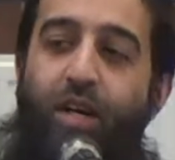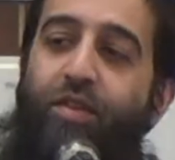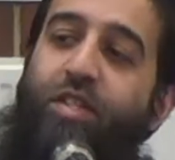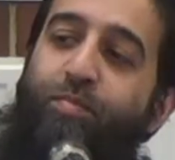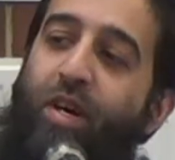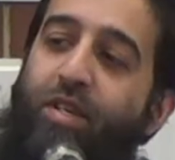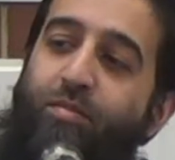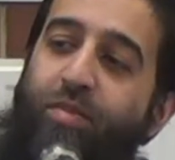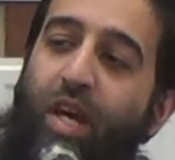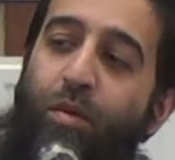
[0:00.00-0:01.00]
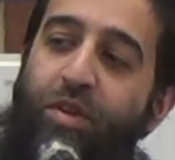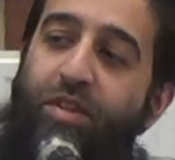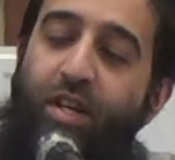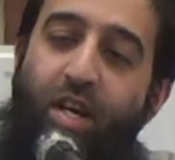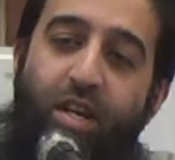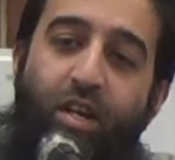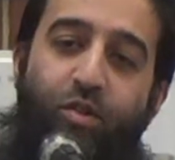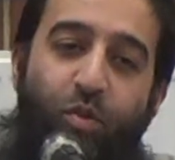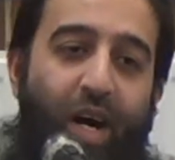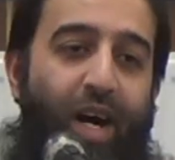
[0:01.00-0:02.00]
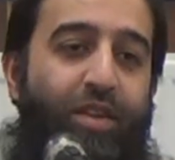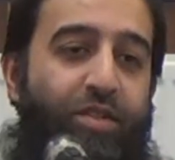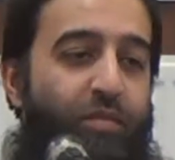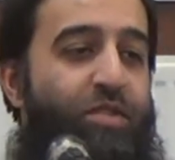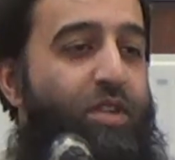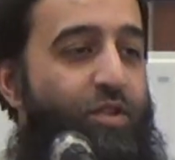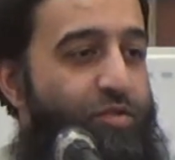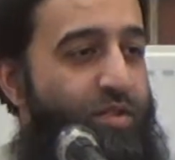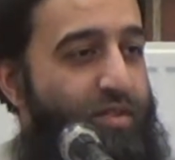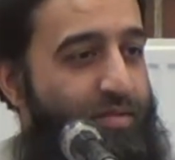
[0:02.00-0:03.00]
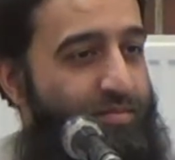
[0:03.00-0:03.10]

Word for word: and this person became one of the leading du'at of his country.